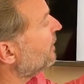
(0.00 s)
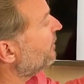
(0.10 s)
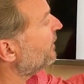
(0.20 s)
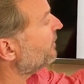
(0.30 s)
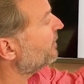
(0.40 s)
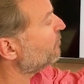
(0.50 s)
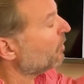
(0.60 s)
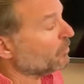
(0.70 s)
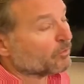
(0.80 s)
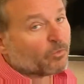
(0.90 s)
that the
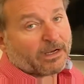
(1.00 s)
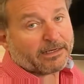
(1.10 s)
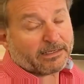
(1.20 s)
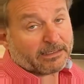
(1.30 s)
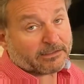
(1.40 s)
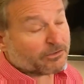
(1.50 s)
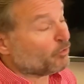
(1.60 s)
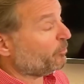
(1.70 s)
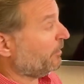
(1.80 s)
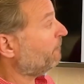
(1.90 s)
motor winding is
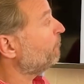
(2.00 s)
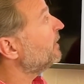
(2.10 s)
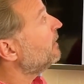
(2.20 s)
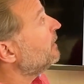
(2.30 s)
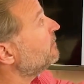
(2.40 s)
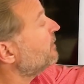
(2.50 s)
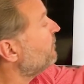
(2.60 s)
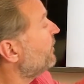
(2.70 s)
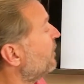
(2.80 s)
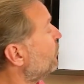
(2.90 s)
open. Same thing